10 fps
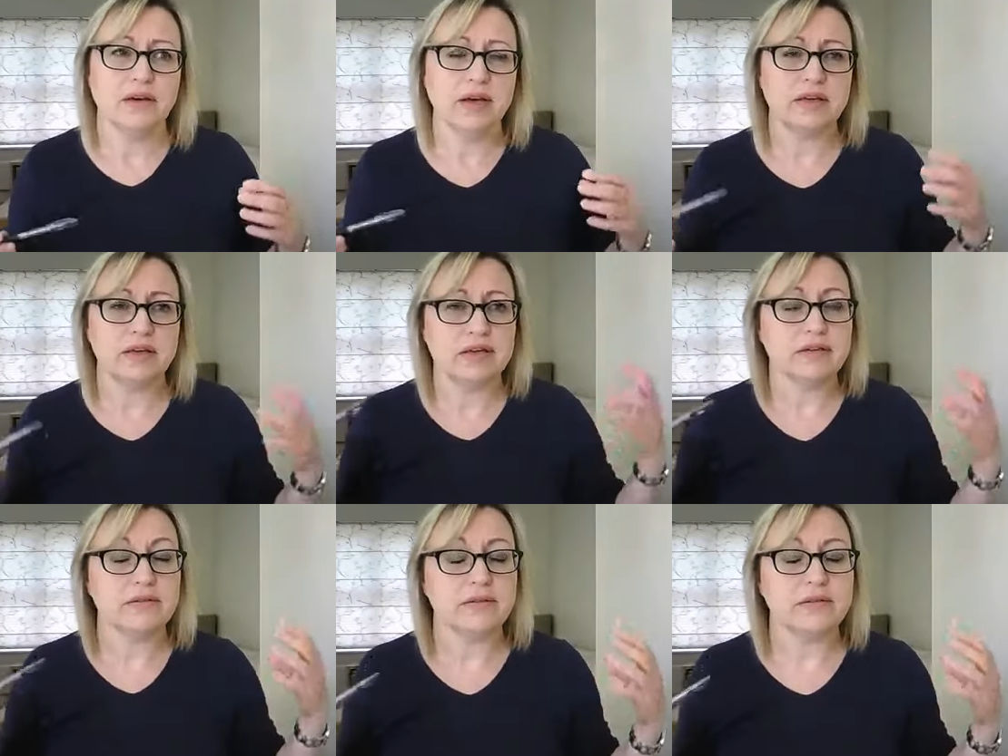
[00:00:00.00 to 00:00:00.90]
And
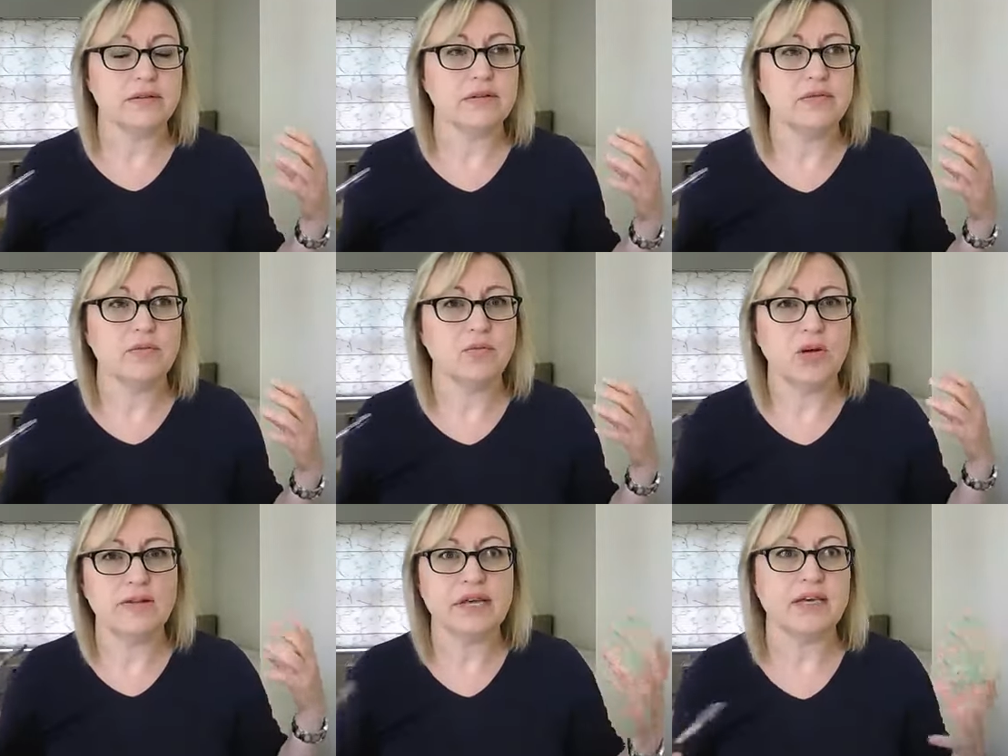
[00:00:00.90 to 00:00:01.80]

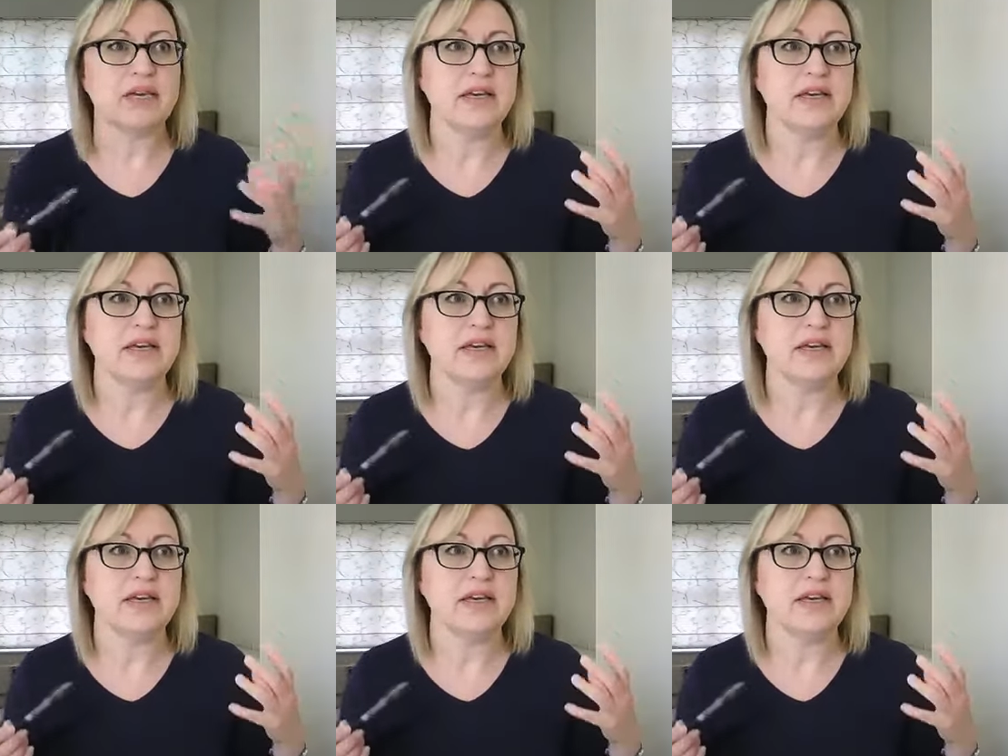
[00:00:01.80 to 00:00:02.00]
while that